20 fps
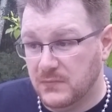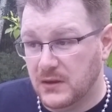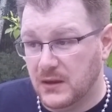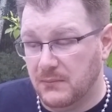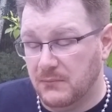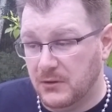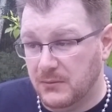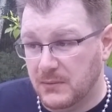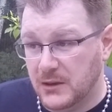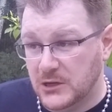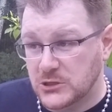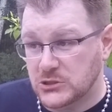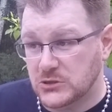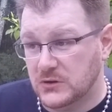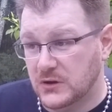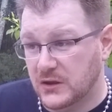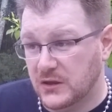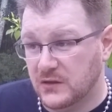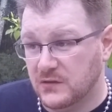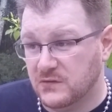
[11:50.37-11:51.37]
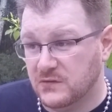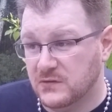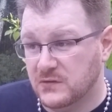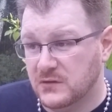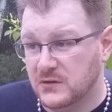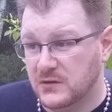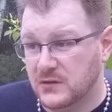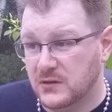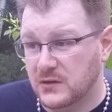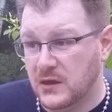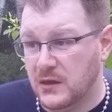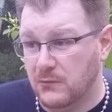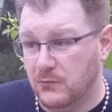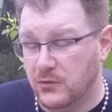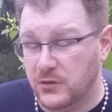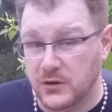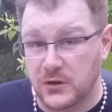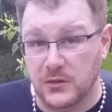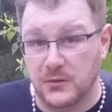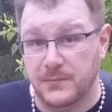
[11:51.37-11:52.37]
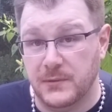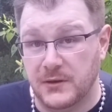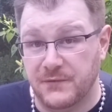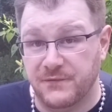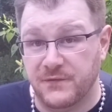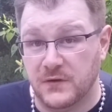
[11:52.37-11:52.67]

I'm going to make sure it gets hit with another bit of